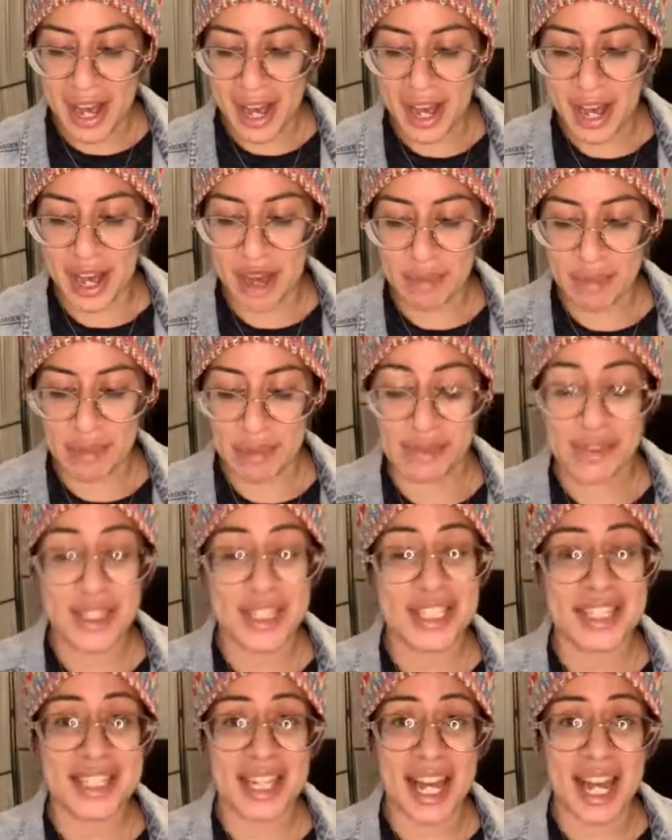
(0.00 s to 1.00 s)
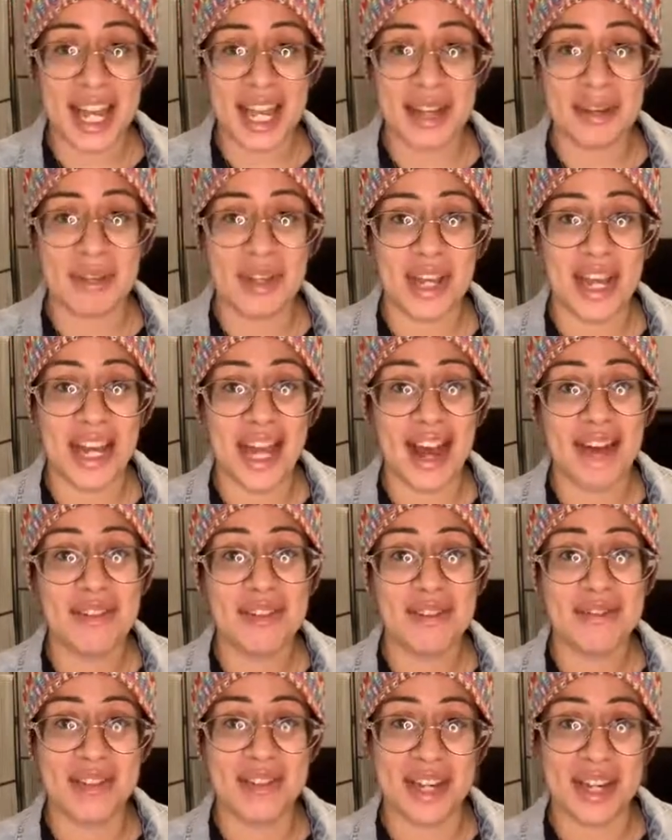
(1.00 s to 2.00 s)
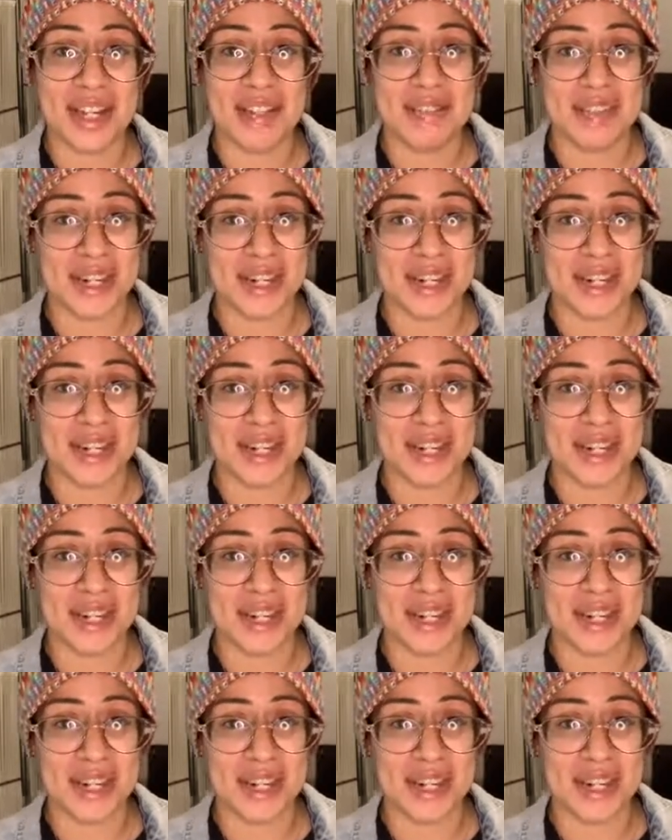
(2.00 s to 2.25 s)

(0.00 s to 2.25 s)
But for tonight, I have a very,